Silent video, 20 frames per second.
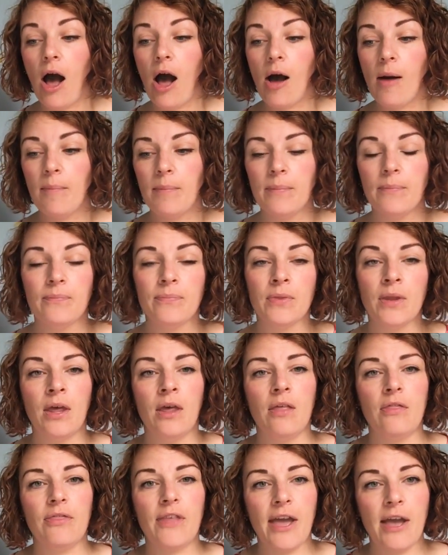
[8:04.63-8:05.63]
Um,
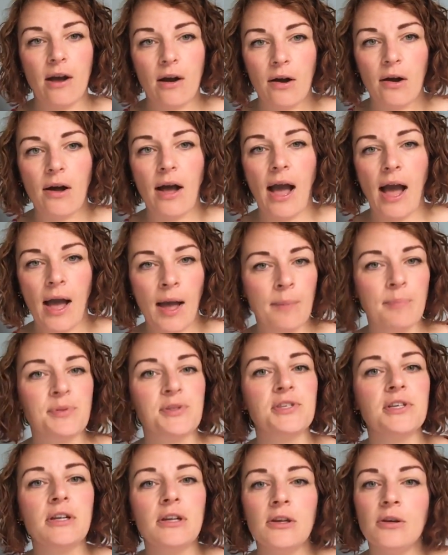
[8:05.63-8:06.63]
they are
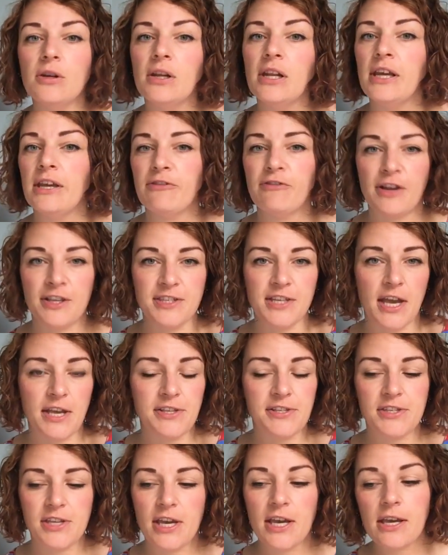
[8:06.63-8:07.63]
absolutely
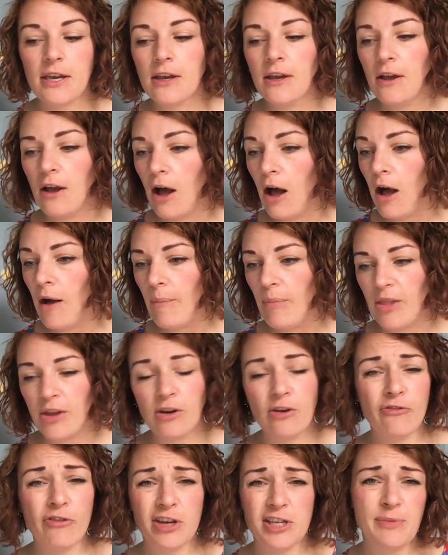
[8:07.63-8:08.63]
fantastic. Um,
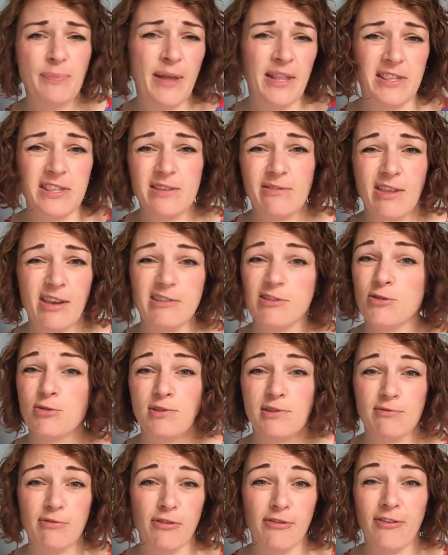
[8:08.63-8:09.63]
they're not very expensive, they're
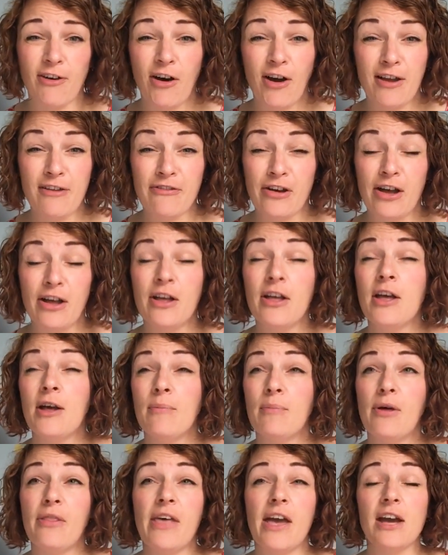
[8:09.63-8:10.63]
sort of a fiver,
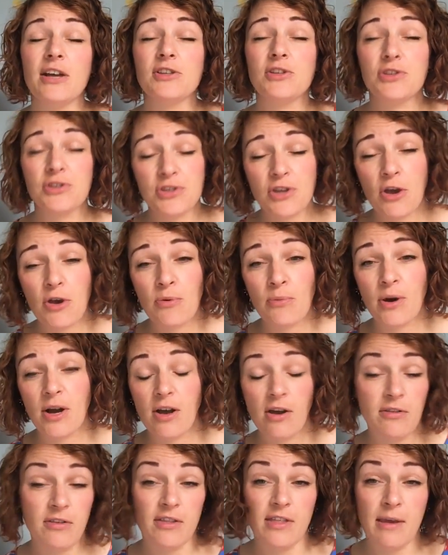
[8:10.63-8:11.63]
but they are so
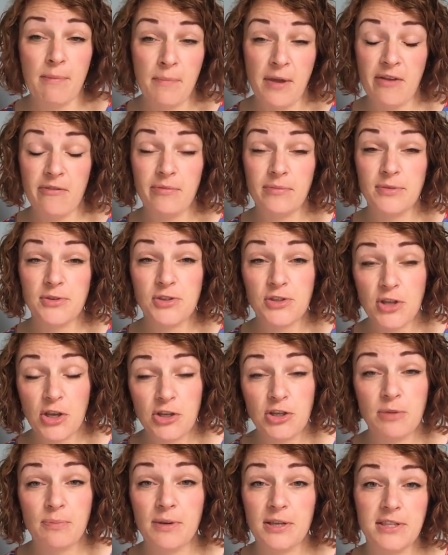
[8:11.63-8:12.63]
worth it. They made
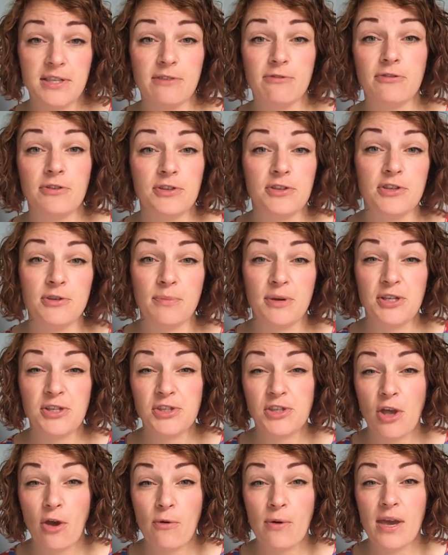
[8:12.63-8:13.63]
such a big difference to my
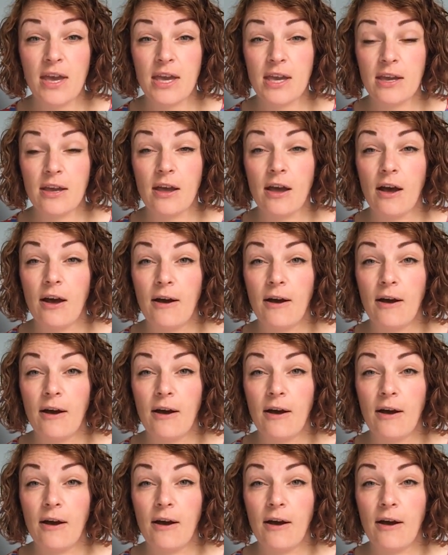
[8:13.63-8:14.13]
sewing.